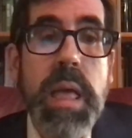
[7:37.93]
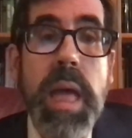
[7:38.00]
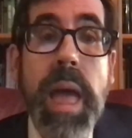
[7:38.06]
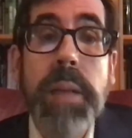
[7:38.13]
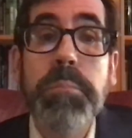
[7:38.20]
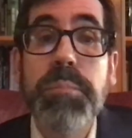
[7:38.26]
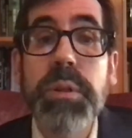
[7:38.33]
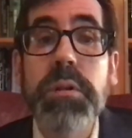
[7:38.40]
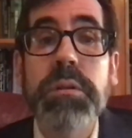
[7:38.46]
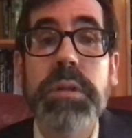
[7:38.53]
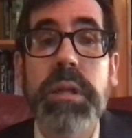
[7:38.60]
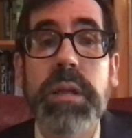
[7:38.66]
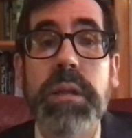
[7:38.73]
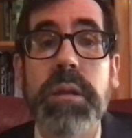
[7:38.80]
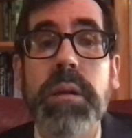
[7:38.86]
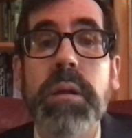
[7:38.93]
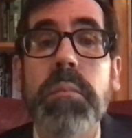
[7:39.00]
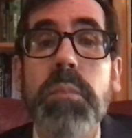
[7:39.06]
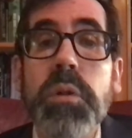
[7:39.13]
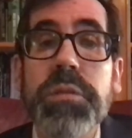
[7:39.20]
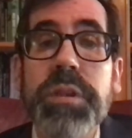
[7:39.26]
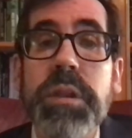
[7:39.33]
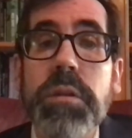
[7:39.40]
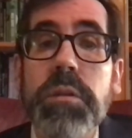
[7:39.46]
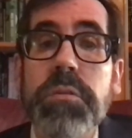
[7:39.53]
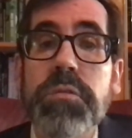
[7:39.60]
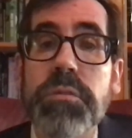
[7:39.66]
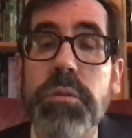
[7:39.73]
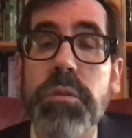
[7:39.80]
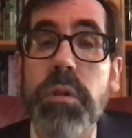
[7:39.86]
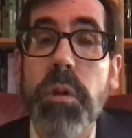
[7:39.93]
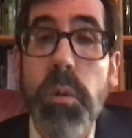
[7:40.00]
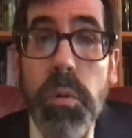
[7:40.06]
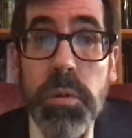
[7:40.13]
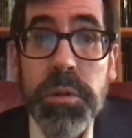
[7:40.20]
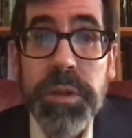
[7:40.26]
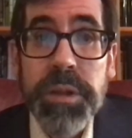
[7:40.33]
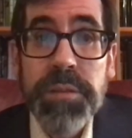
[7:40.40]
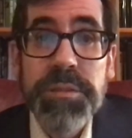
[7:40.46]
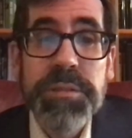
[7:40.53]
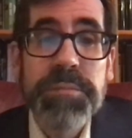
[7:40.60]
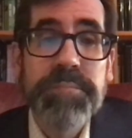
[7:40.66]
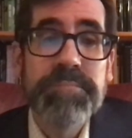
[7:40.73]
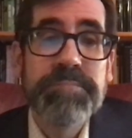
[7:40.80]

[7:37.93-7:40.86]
and building multicultural wholeness.